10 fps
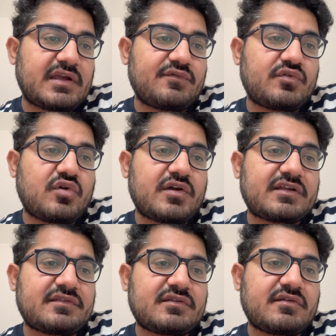I would not
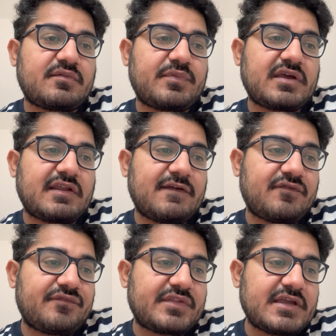consider repair
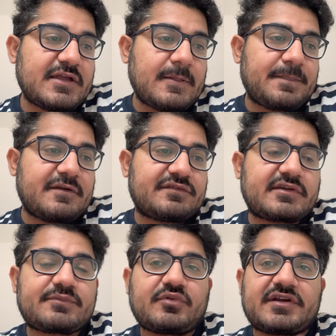if there's
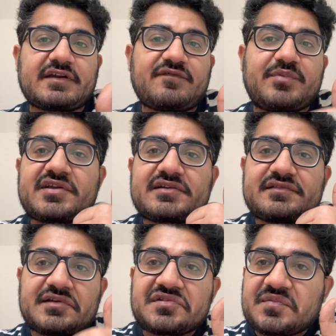6 point. If patient is
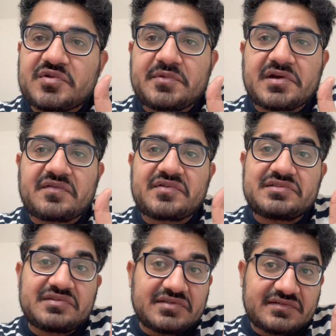asymptomatic
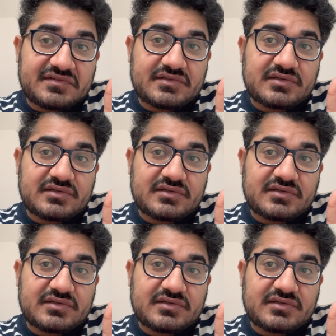with these